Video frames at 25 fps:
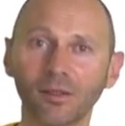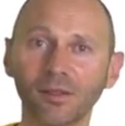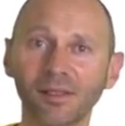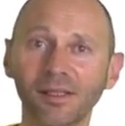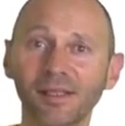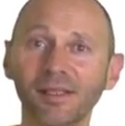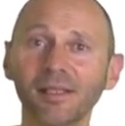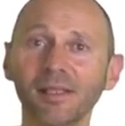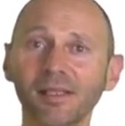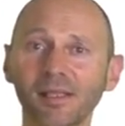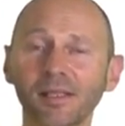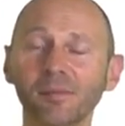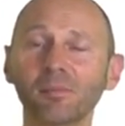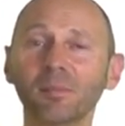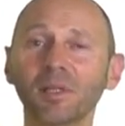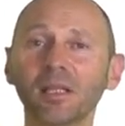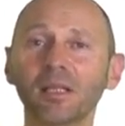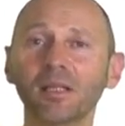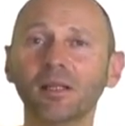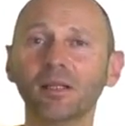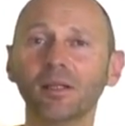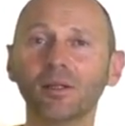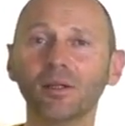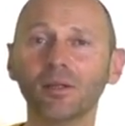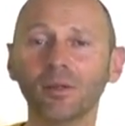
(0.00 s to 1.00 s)

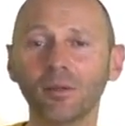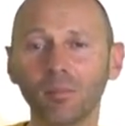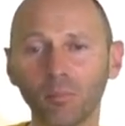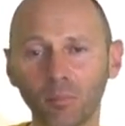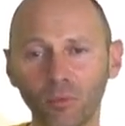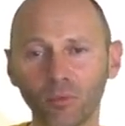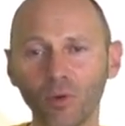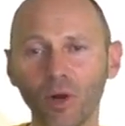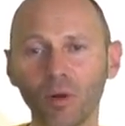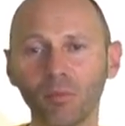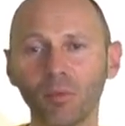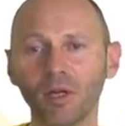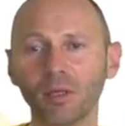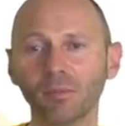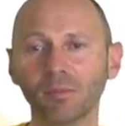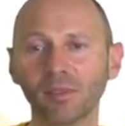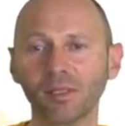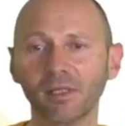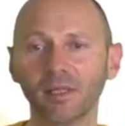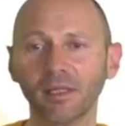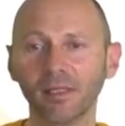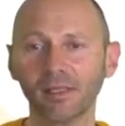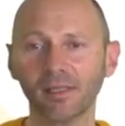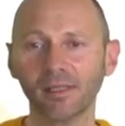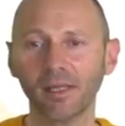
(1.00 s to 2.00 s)
seismic
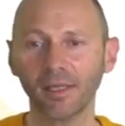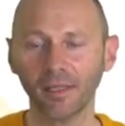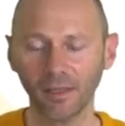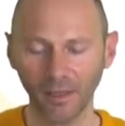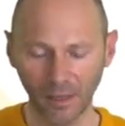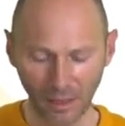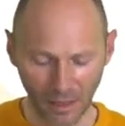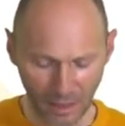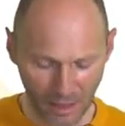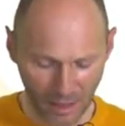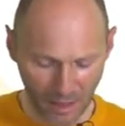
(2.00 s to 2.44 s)
problems, let's say.